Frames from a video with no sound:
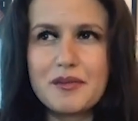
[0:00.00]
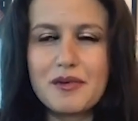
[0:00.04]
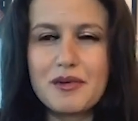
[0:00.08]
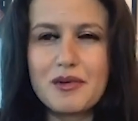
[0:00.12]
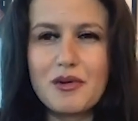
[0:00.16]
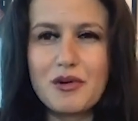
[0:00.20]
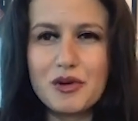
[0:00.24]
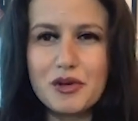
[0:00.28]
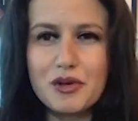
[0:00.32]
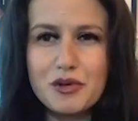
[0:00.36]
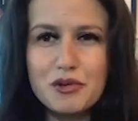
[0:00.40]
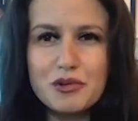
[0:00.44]

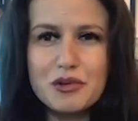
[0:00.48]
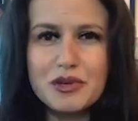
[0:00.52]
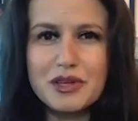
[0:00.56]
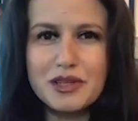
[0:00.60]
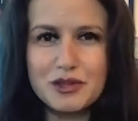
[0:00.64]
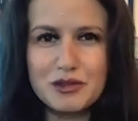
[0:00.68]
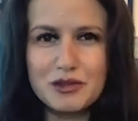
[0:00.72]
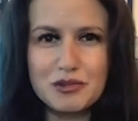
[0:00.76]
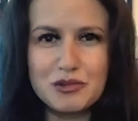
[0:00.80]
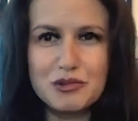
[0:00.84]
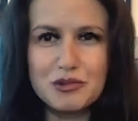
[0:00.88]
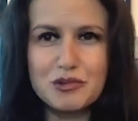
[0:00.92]
occurring
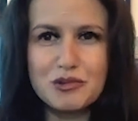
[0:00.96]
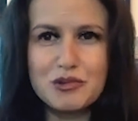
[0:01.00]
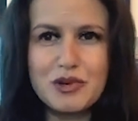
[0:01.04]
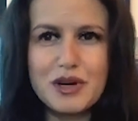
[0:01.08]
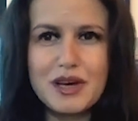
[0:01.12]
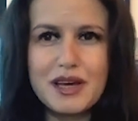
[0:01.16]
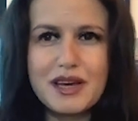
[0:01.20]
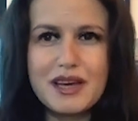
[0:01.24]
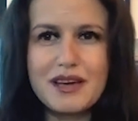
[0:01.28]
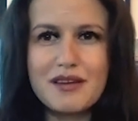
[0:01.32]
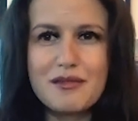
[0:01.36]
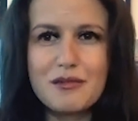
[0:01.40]
to
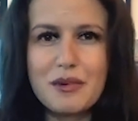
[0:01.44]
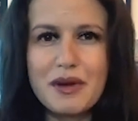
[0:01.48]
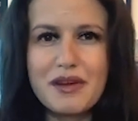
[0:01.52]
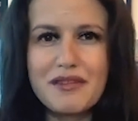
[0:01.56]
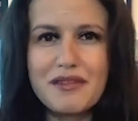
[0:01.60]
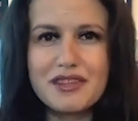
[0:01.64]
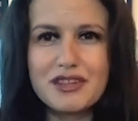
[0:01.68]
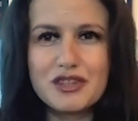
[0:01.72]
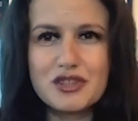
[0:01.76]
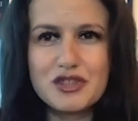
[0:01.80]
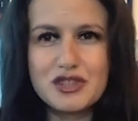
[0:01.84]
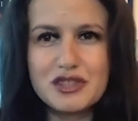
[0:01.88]
wave
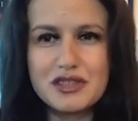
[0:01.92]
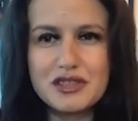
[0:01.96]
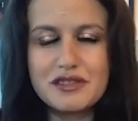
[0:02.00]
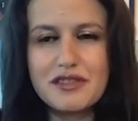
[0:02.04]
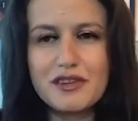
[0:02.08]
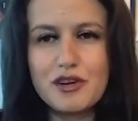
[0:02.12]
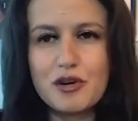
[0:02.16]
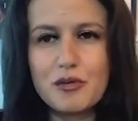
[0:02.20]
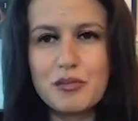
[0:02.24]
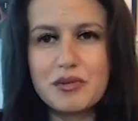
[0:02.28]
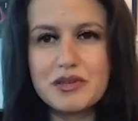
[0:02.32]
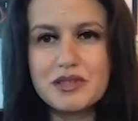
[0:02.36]
energy
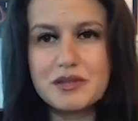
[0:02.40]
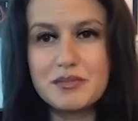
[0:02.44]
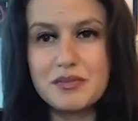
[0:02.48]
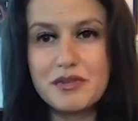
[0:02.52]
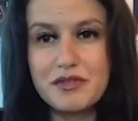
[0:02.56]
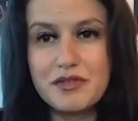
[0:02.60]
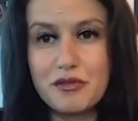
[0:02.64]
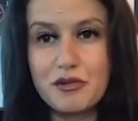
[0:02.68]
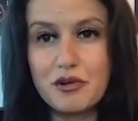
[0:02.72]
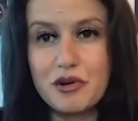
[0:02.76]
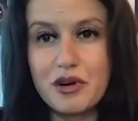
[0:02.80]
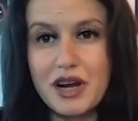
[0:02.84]
developers
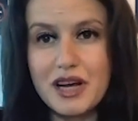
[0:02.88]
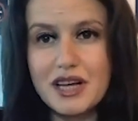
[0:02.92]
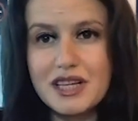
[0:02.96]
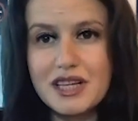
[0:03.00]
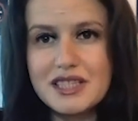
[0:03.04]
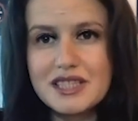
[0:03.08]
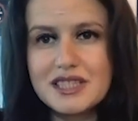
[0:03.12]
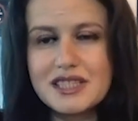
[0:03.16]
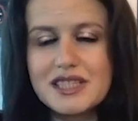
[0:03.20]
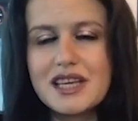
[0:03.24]
before us.